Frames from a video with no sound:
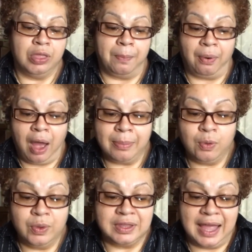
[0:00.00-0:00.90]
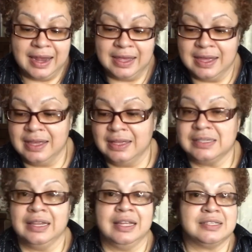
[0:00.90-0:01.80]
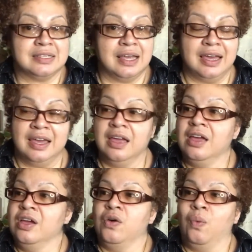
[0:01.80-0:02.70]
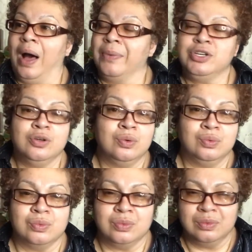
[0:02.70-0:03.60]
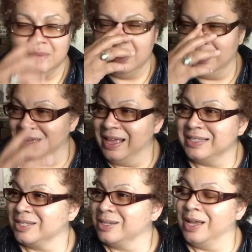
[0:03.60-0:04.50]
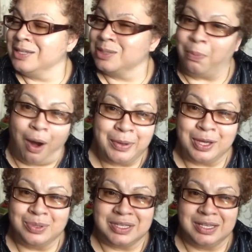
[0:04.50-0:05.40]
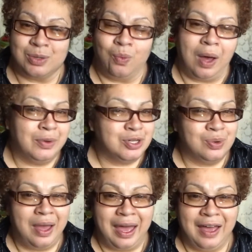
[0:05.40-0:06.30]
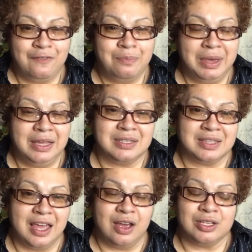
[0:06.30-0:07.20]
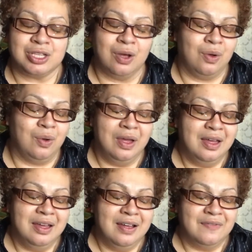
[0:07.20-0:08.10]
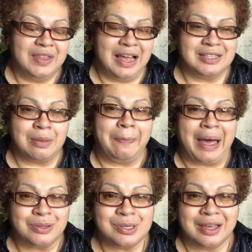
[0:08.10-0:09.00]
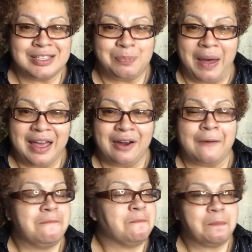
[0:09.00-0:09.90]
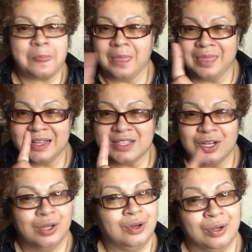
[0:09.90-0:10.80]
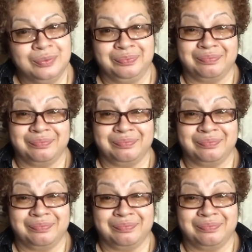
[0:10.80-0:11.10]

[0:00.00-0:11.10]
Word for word: the problem with that is, let's say, why would you... It's barbecue season. Why would you have meats there so that it's about to expire? That's a no-no.